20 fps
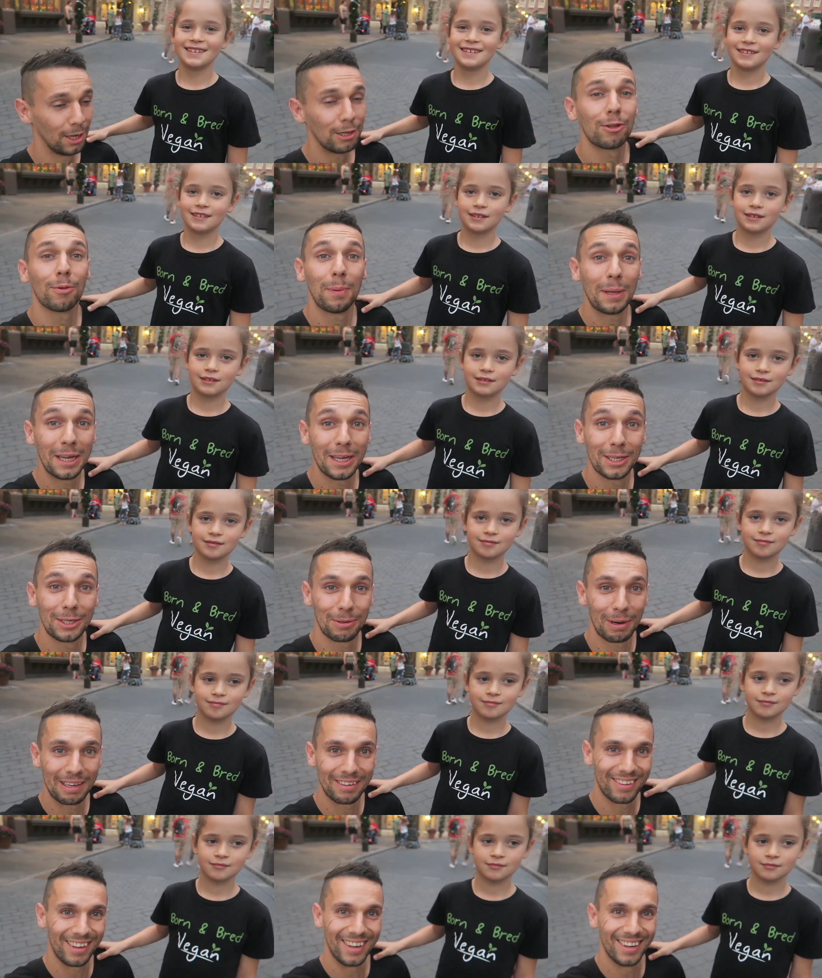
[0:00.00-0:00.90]
Speaker 1: This will be
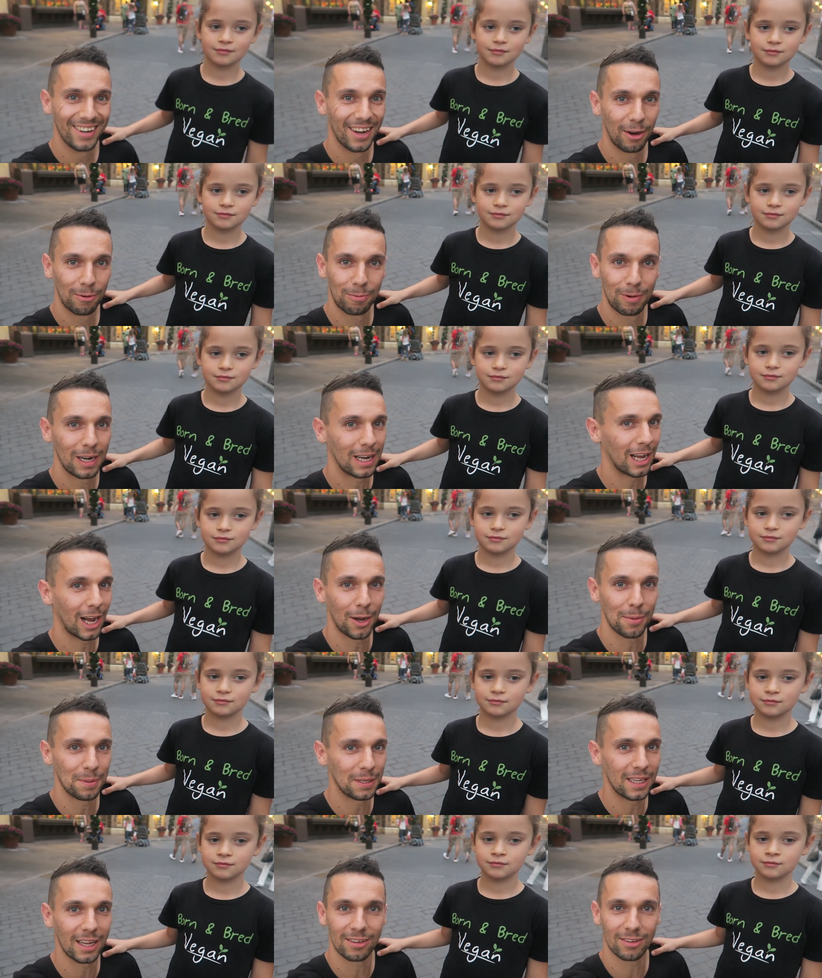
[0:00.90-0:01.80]
interesting. I really
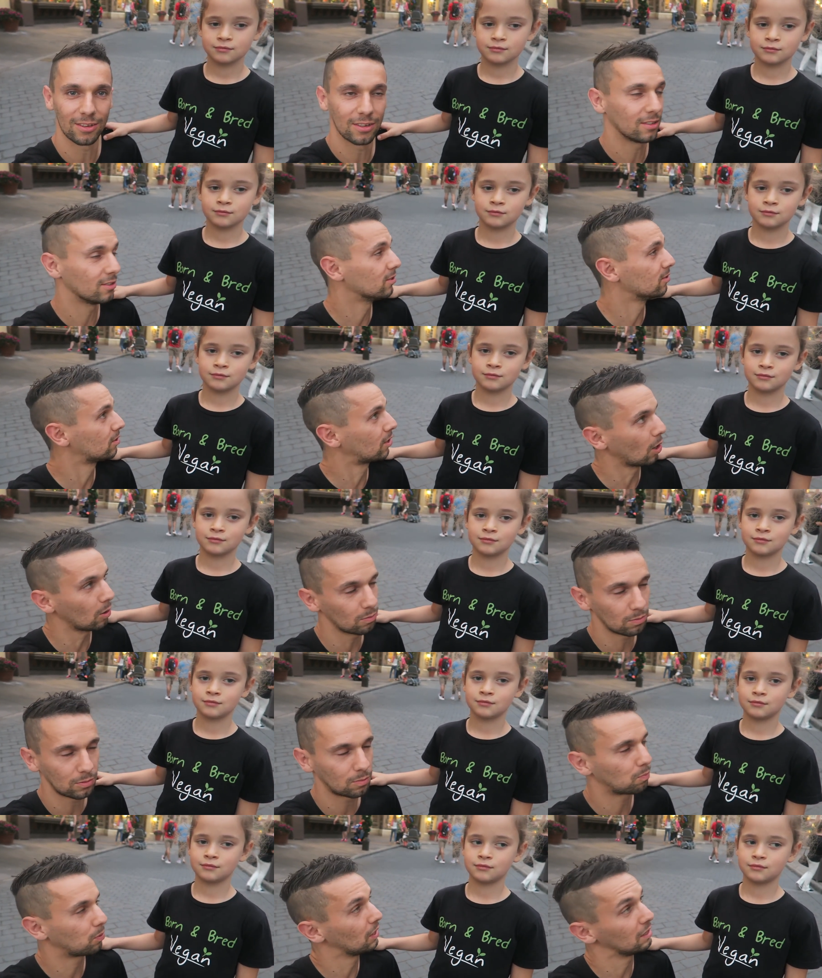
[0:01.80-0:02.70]
hope he doesn't. Don't,
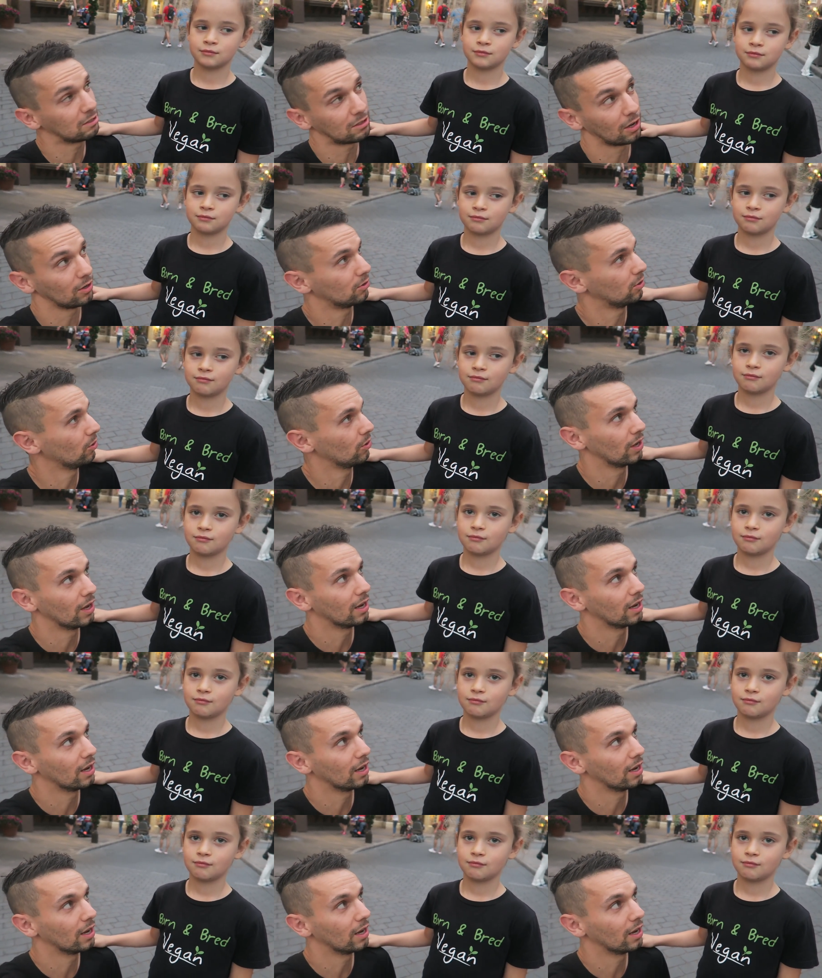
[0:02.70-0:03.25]
please don't do